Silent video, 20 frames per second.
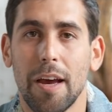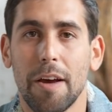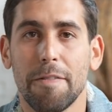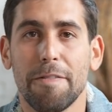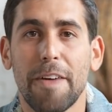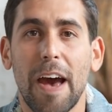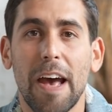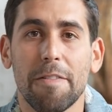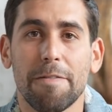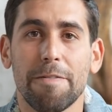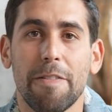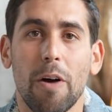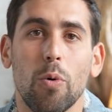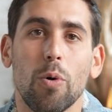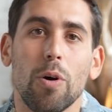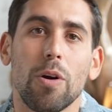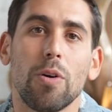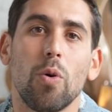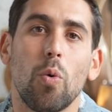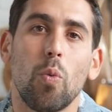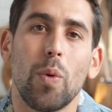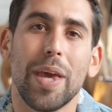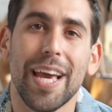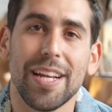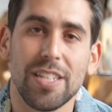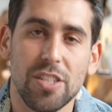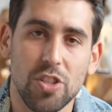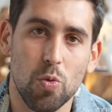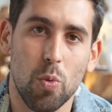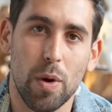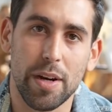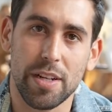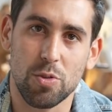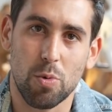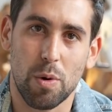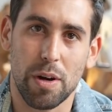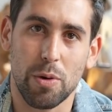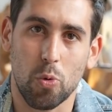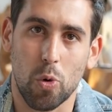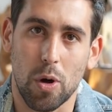Fast forward, we get to
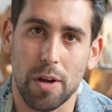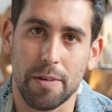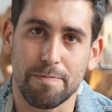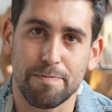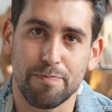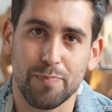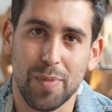2021.